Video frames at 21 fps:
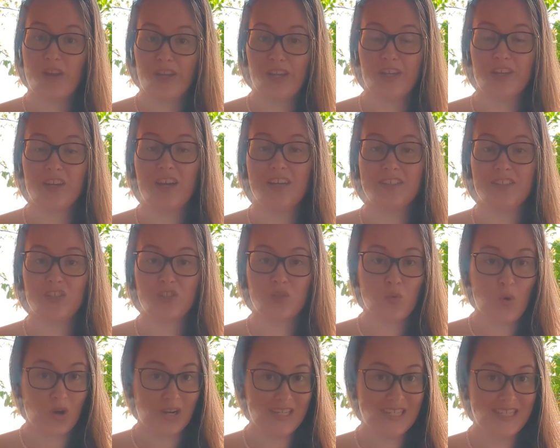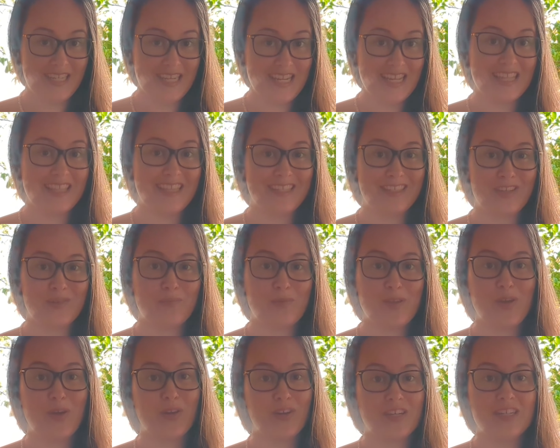recognises quality, this could be
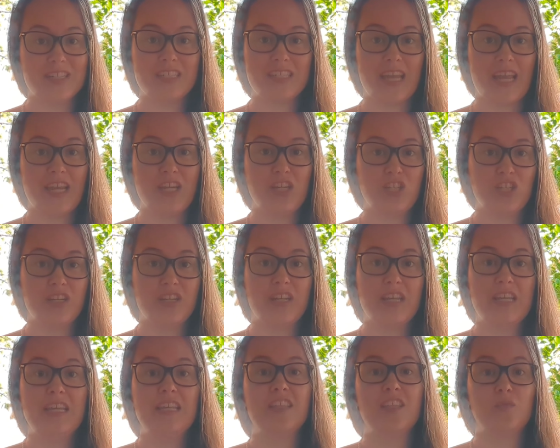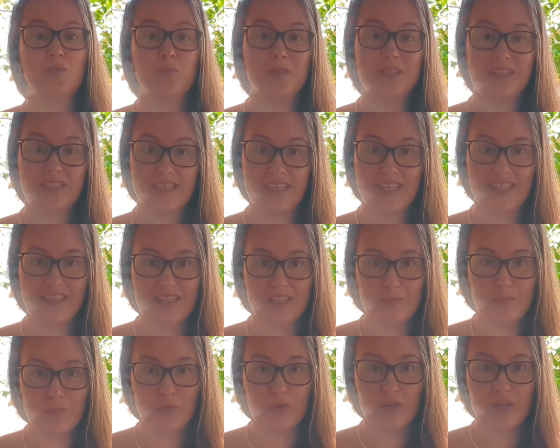a good indication that we'll be seeing
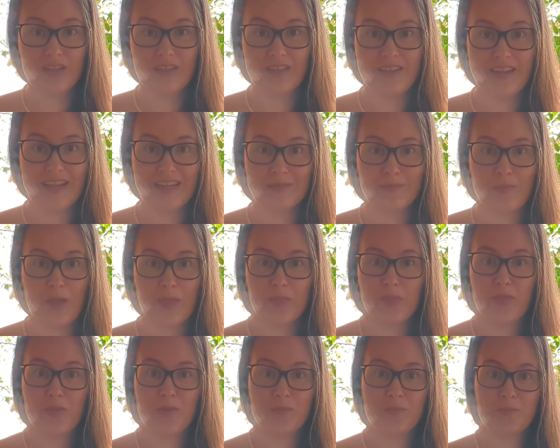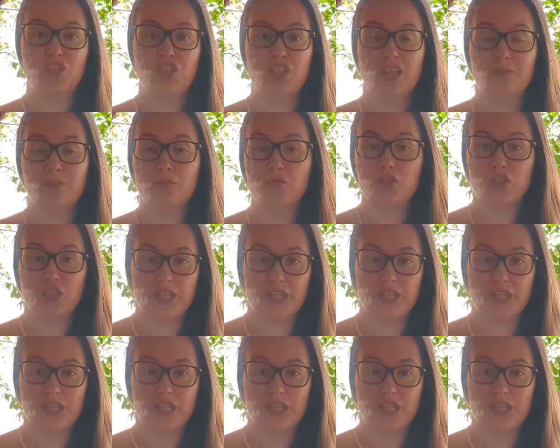this book next month. The general